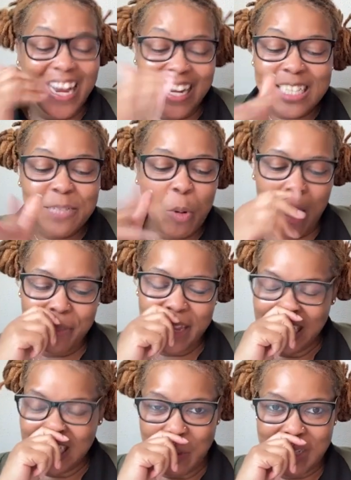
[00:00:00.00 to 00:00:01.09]
and at this point, I'm
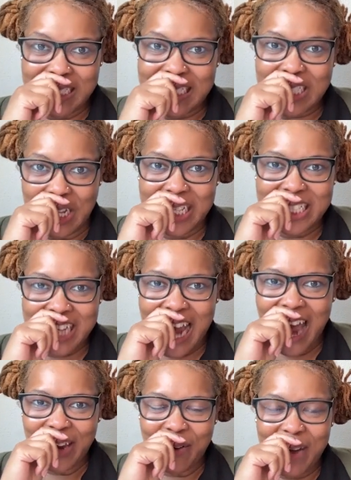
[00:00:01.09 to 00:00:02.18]
thinking this person is still a
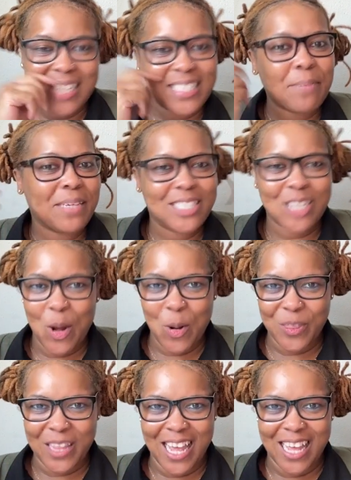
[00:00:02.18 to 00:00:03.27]
child, and to be
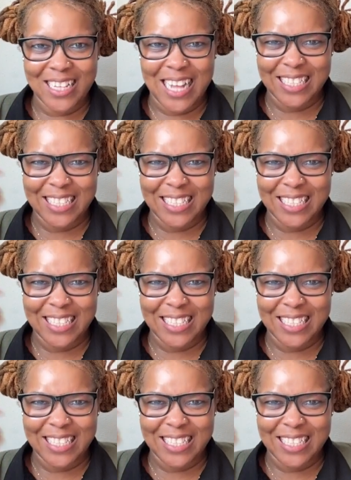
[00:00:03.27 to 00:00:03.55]
told that,